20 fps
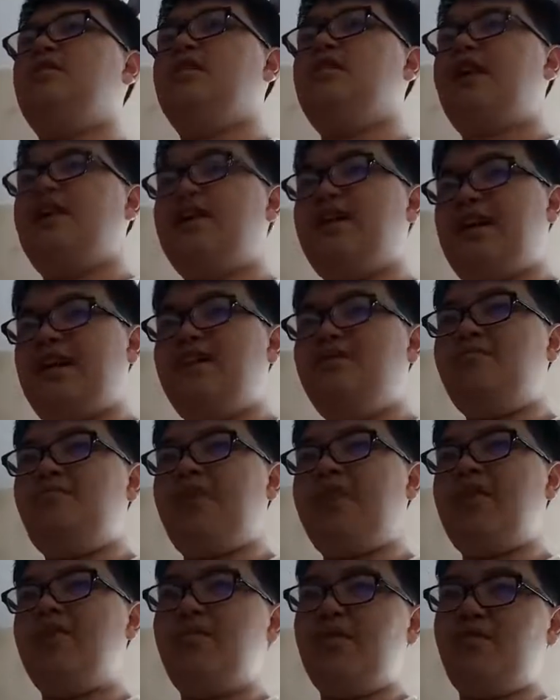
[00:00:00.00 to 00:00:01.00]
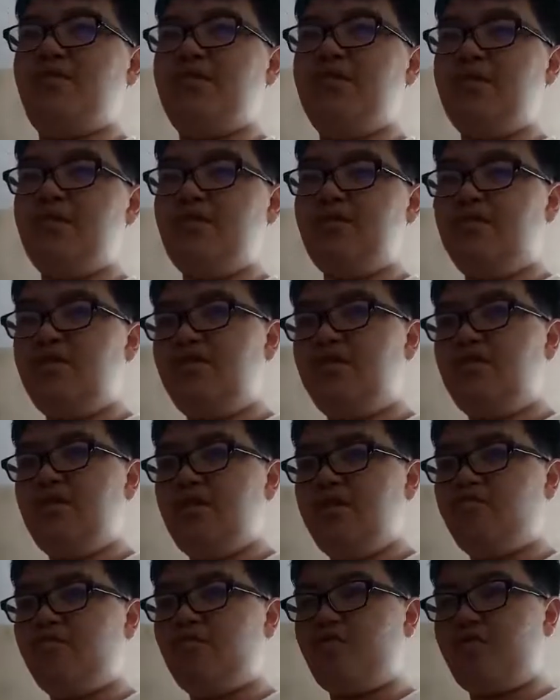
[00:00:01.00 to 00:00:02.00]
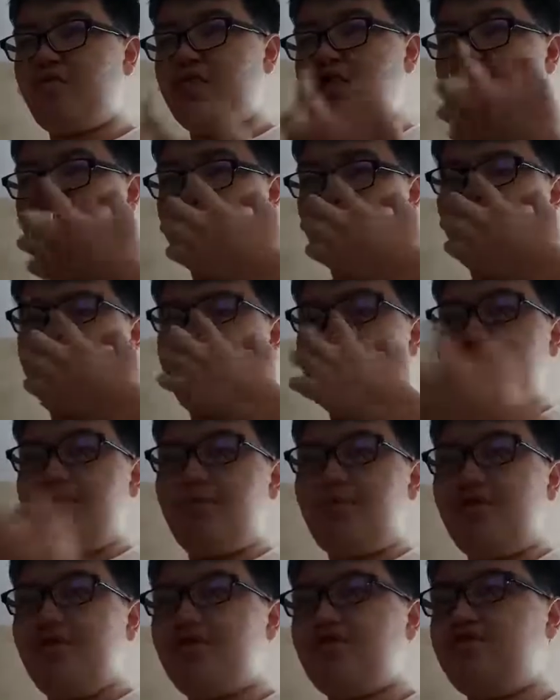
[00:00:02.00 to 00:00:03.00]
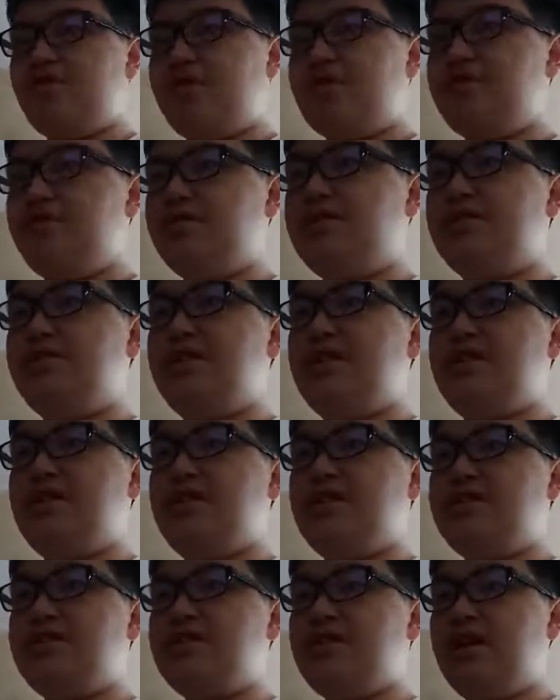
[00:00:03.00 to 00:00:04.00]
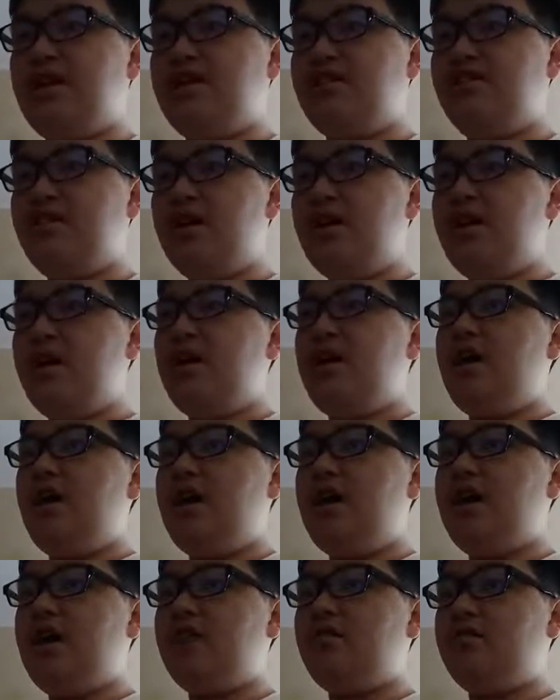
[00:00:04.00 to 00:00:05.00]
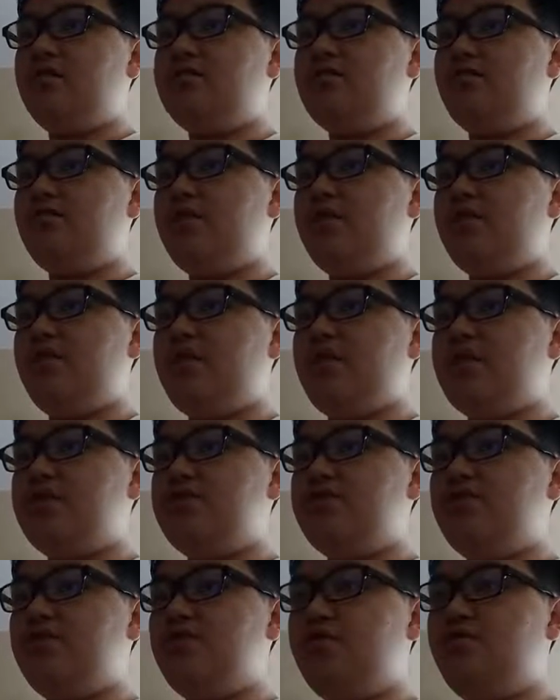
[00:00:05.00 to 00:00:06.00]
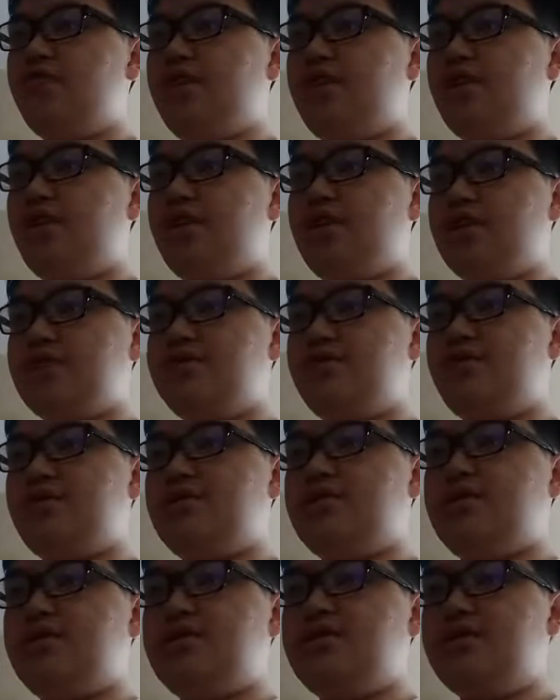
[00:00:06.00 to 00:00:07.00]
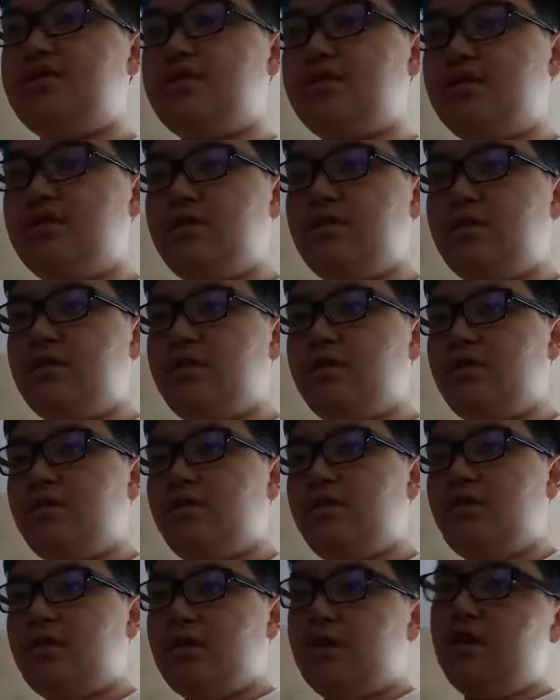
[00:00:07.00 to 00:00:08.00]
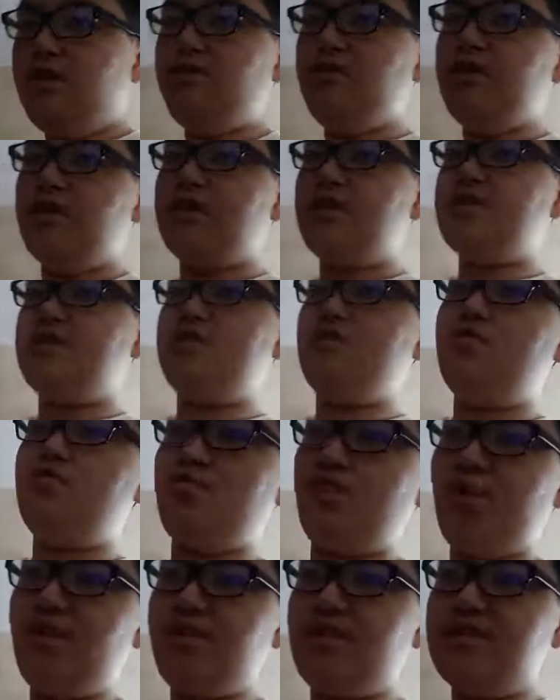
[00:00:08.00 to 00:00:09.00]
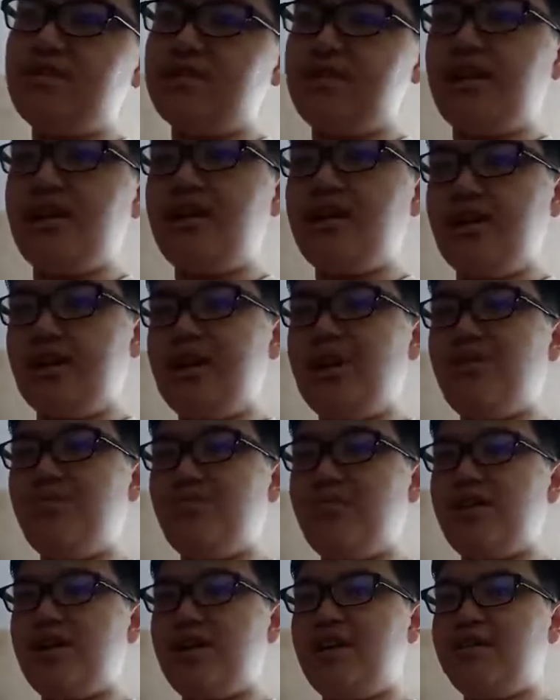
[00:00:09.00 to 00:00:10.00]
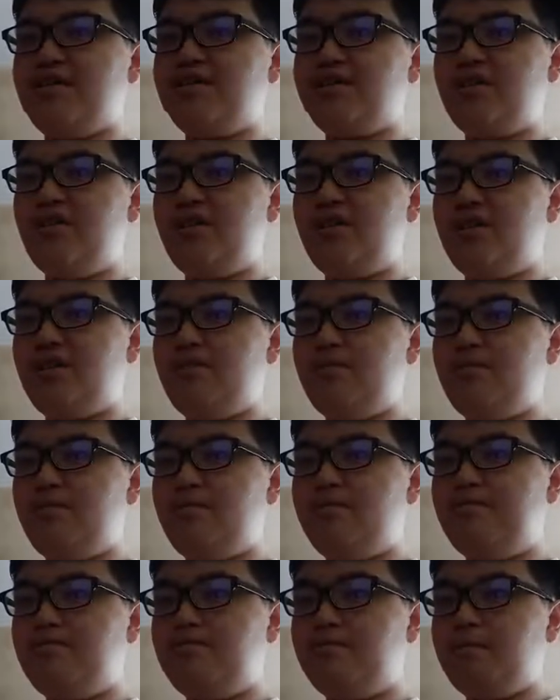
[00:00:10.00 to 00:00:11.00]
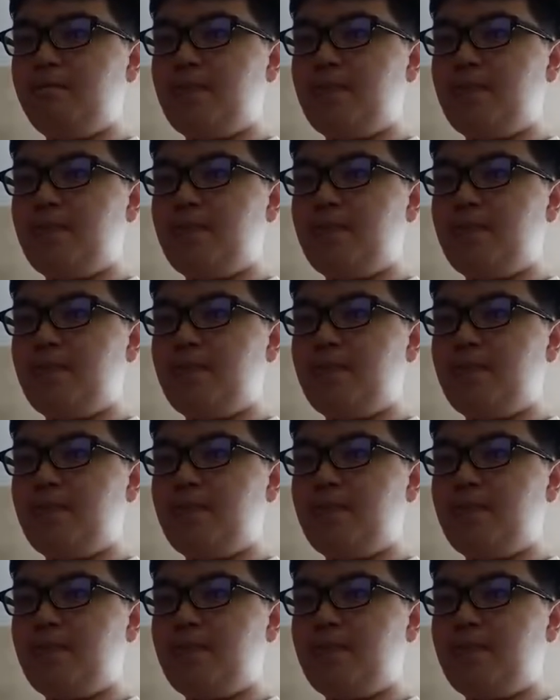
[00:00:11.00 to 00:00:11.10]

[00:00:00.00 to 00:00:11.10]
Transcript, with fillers: like gameplay, but with if Prey gameplay where you try to attempt to get escape. And also Prey will get two new VR experiences. Then we get to Wolfenstein Youngblood, starring